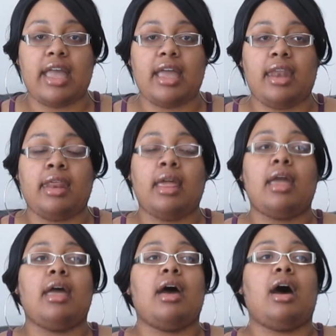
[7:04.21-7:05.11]

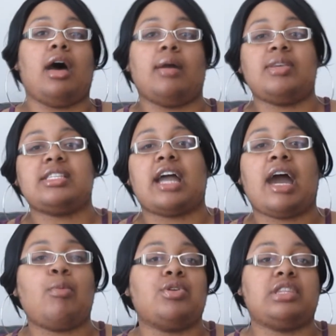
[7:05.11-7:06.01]
and he's like,
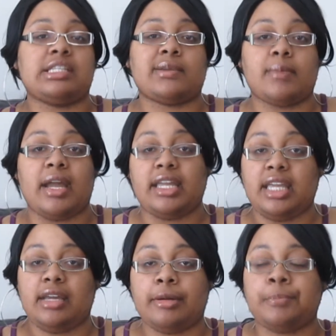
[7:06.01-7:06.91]
I want this one right
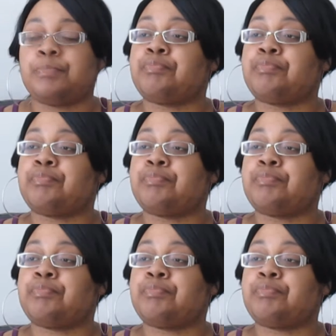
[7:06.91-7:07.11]
here.